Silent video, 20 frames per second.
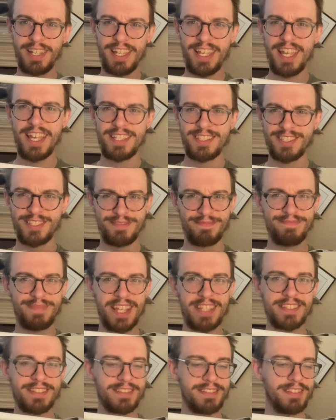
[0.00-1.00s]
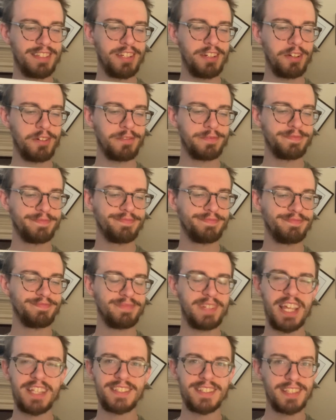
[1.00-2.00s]
it's you know,
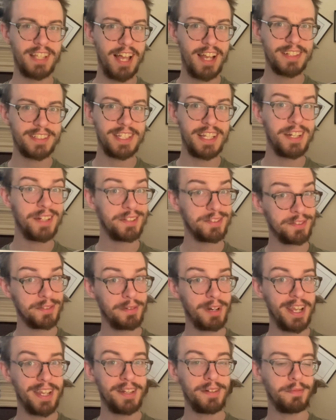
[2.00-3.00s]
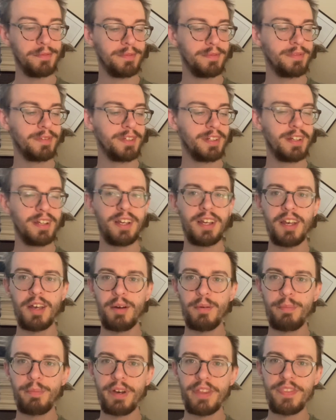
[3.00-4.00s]
it's locked in, it's straight,
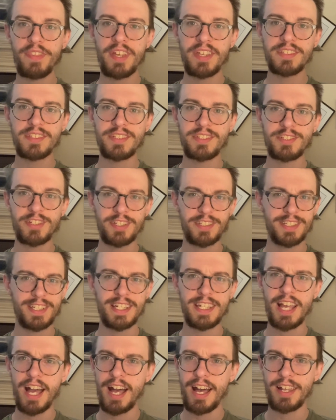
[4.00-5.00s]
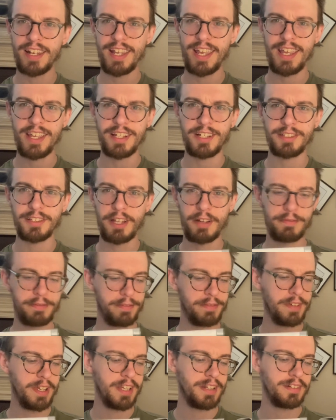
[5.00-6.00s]
but this is just not a glove
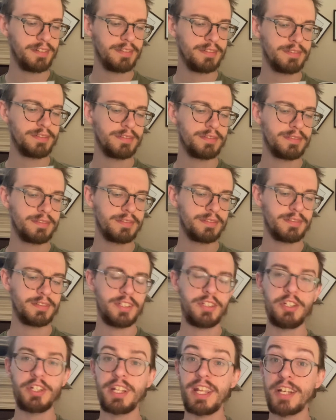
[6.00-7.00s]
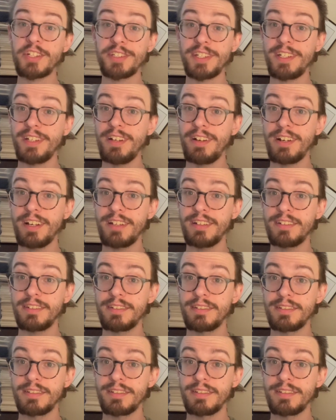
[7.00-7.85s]
fit. You can actually hear it.